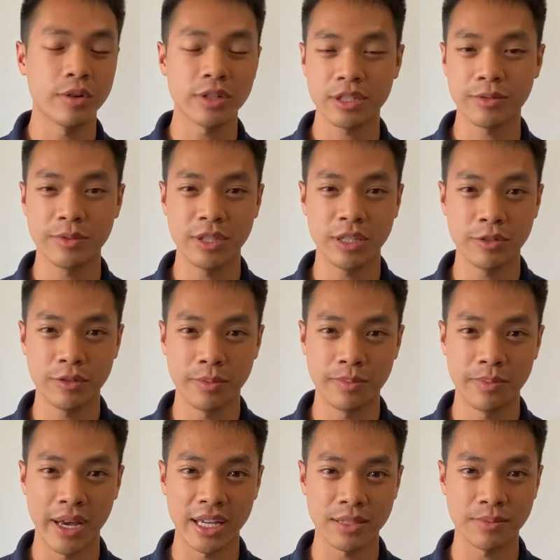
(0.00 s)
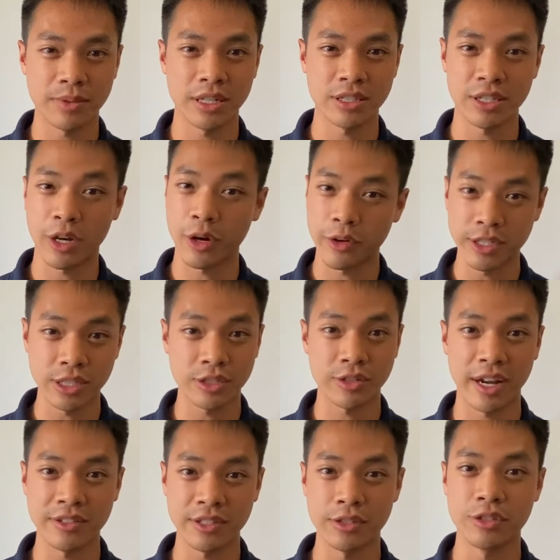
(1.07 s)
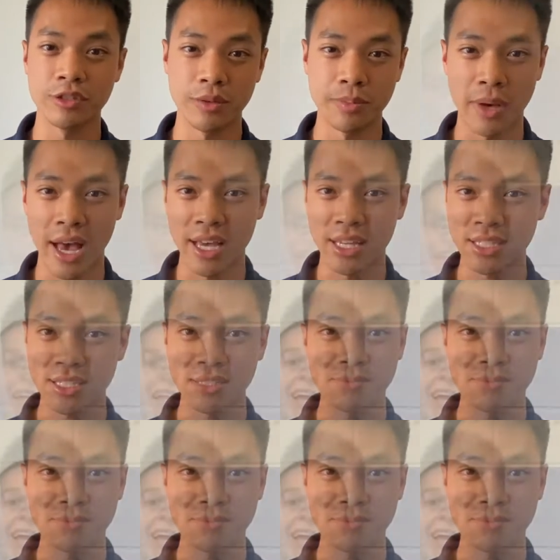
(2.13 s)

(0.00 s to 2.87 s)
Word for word: want to do the best because he always strives to do the best.